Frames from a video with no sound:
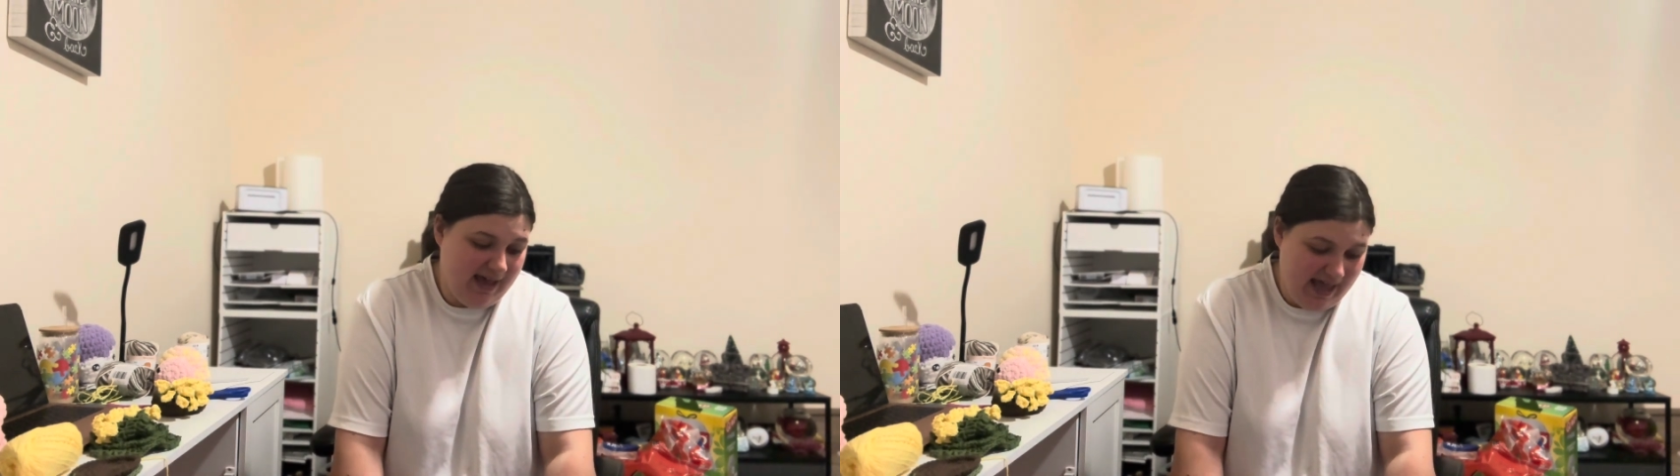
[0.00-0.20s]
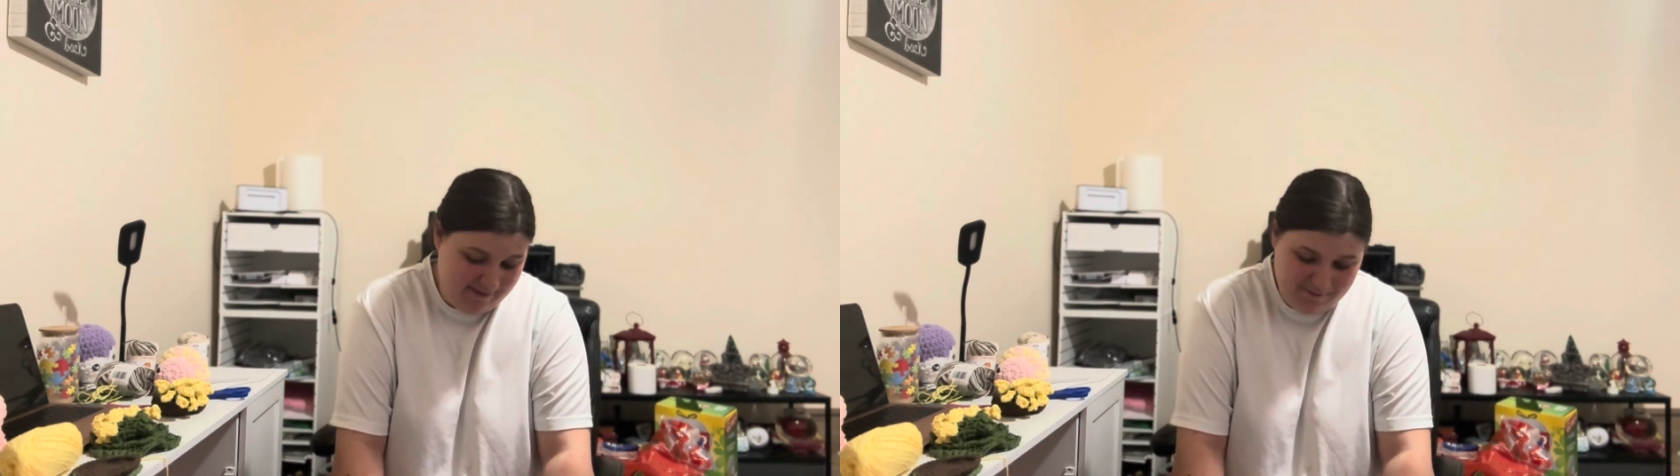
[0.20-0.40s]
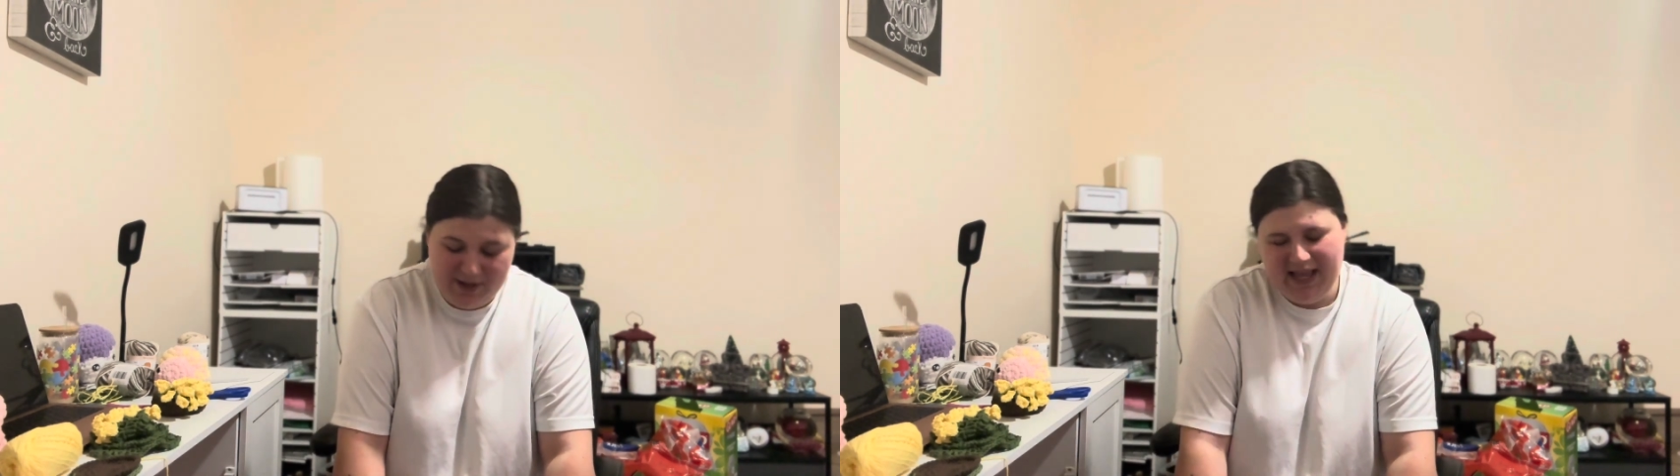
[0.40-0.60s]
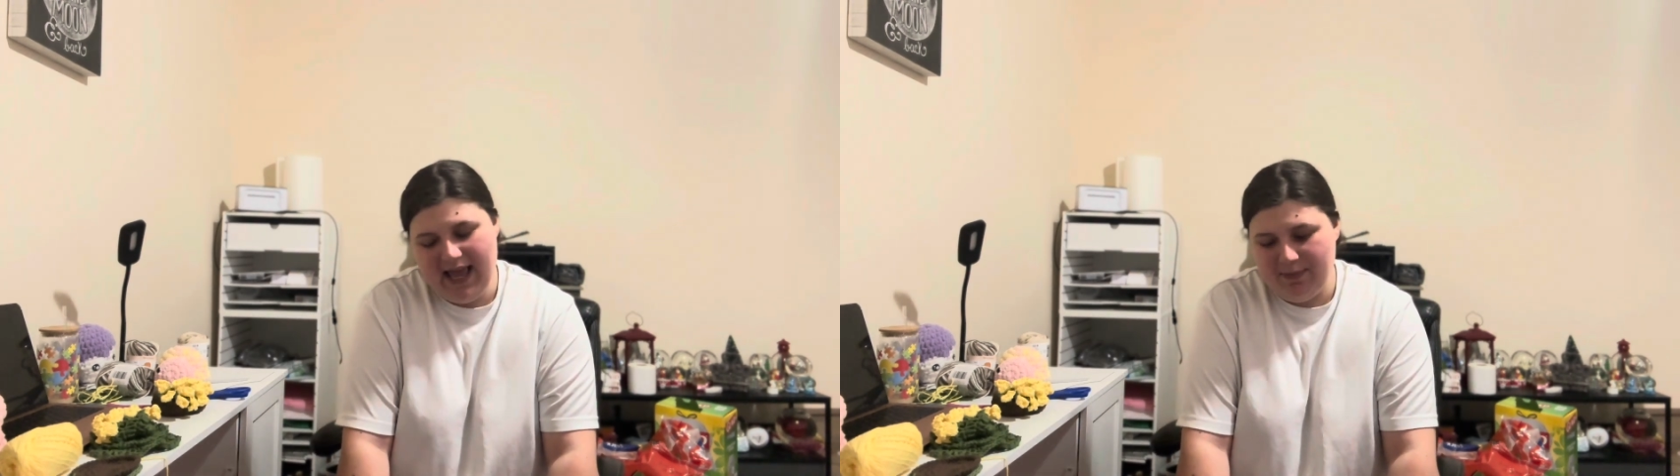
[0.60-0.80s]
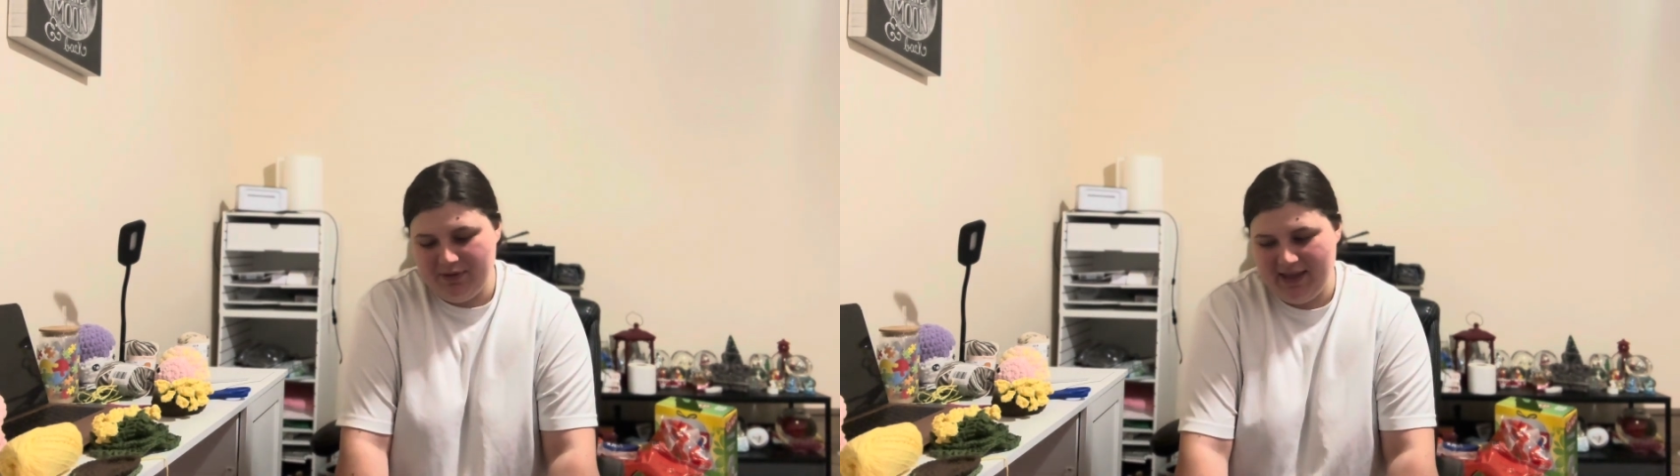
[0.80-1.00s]
8-foot
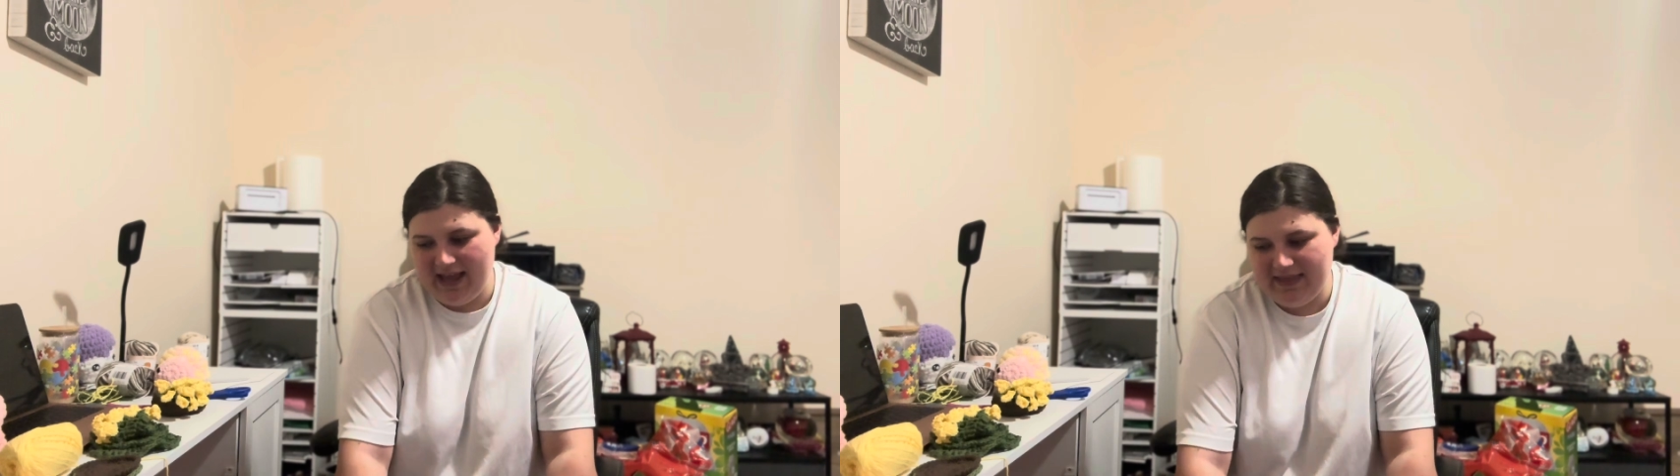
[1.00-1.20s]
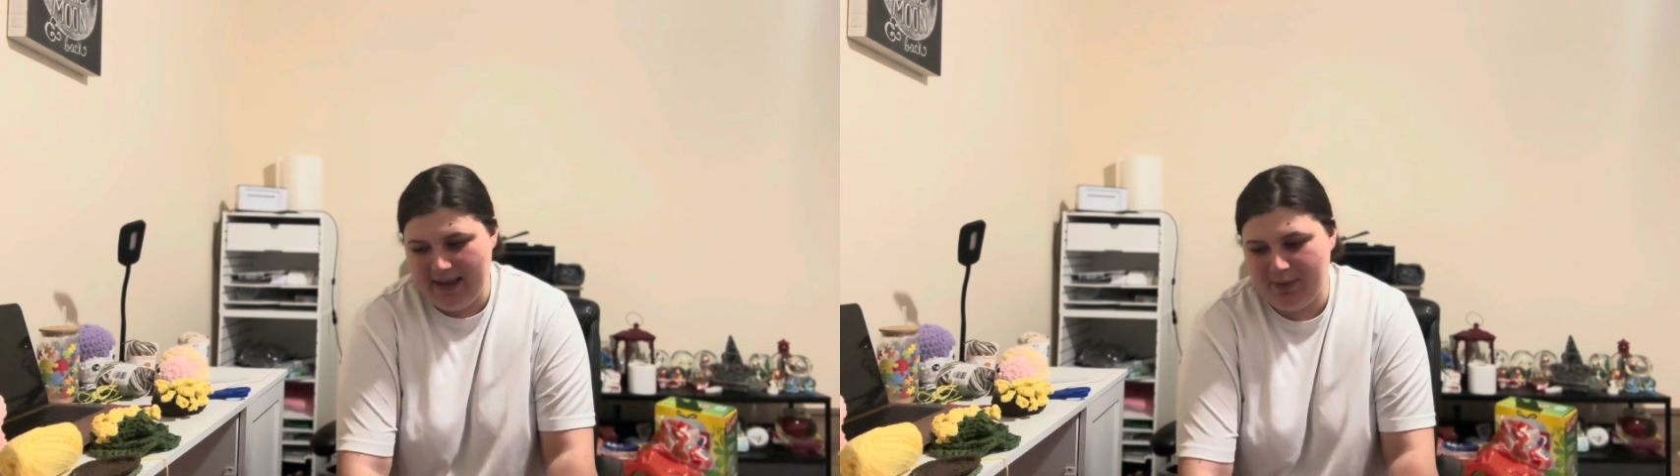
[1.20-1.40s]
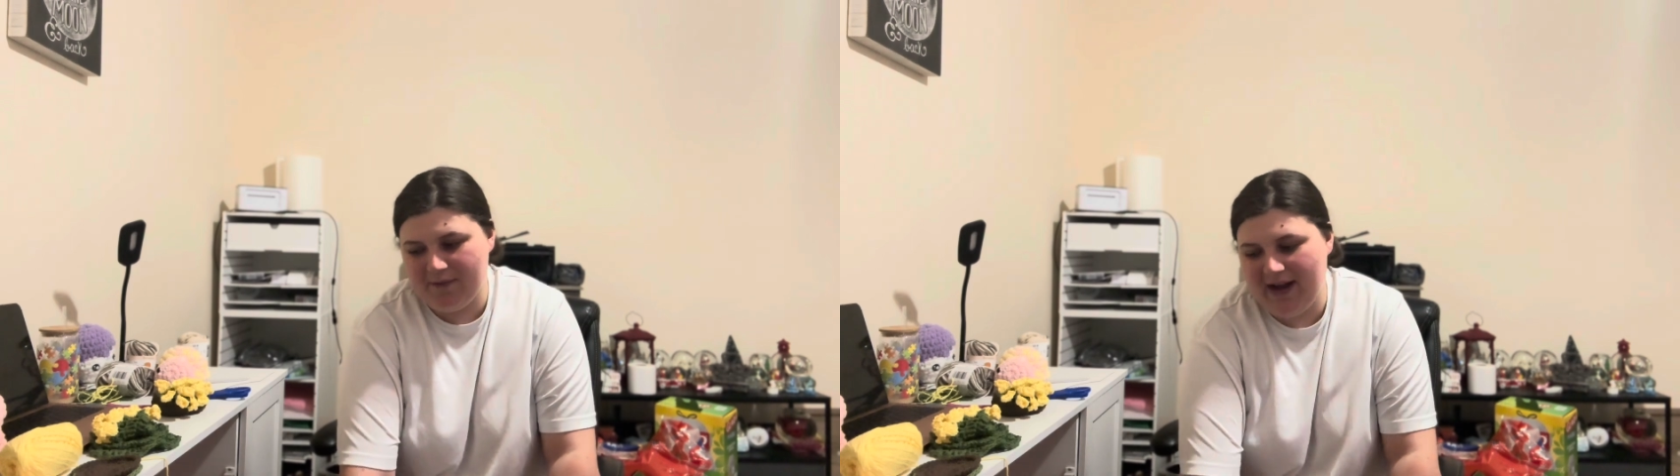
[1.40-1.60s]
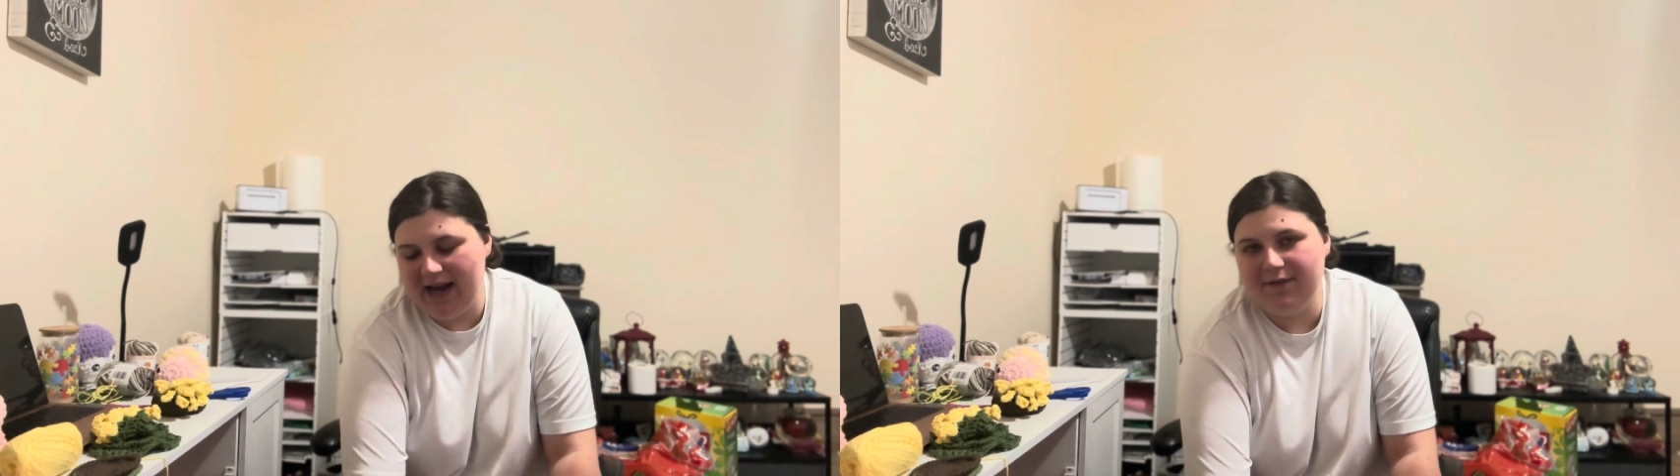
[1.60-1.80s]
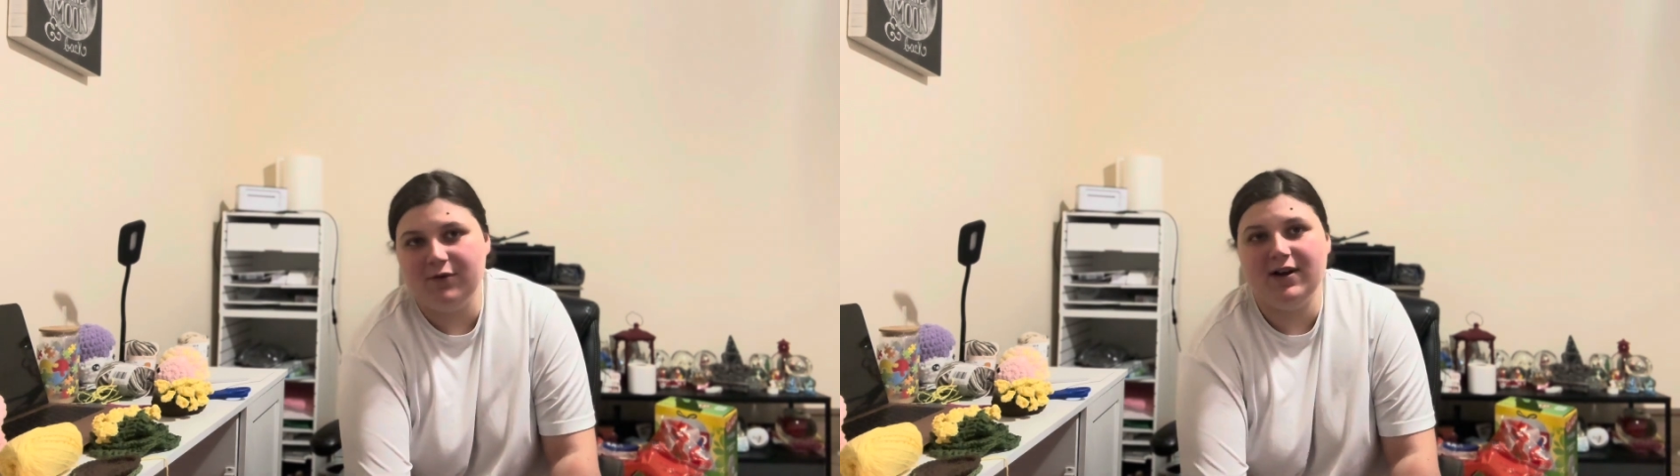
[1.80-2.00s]
table that they
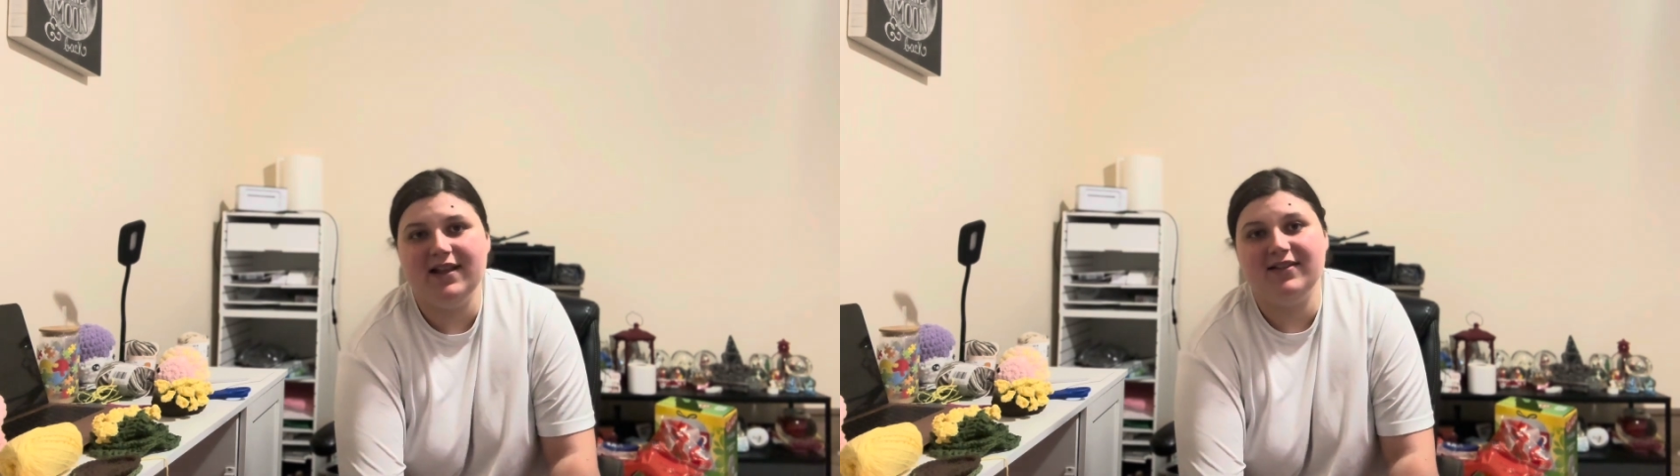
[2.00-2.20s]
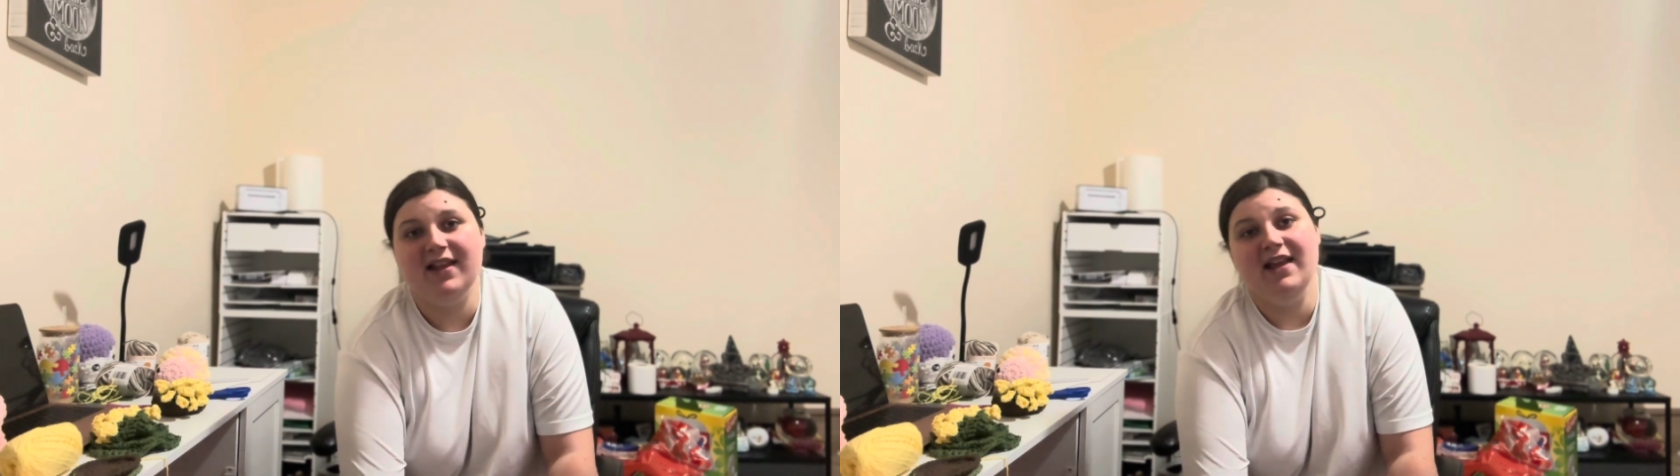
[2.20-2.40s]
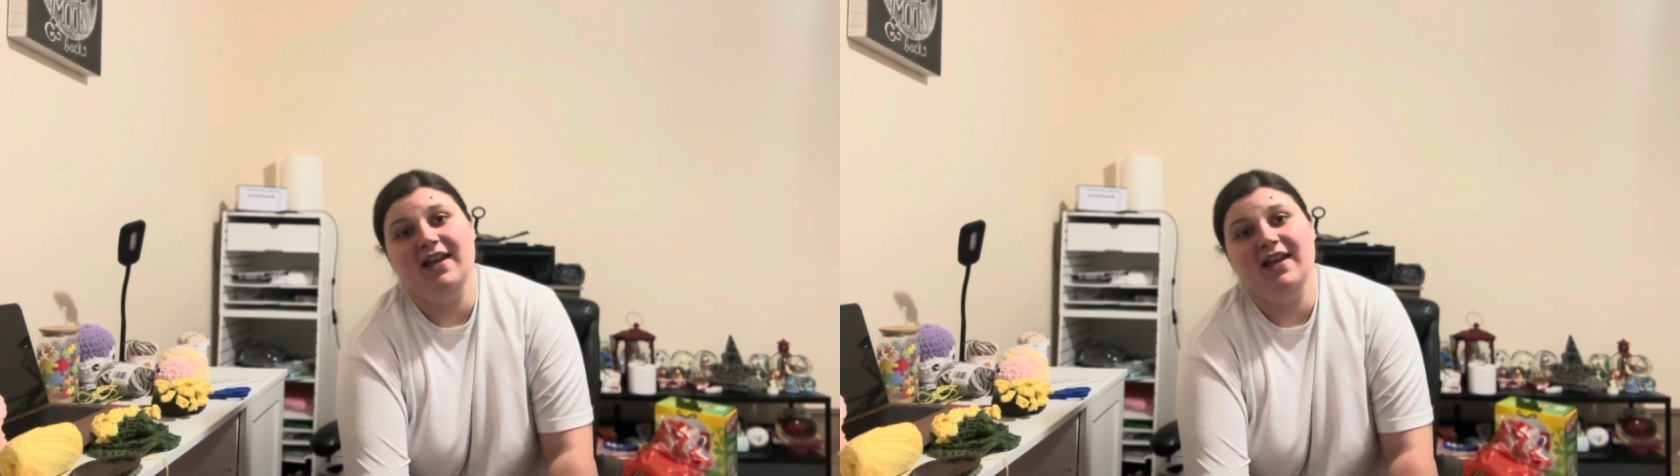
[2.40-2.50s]
provide for us.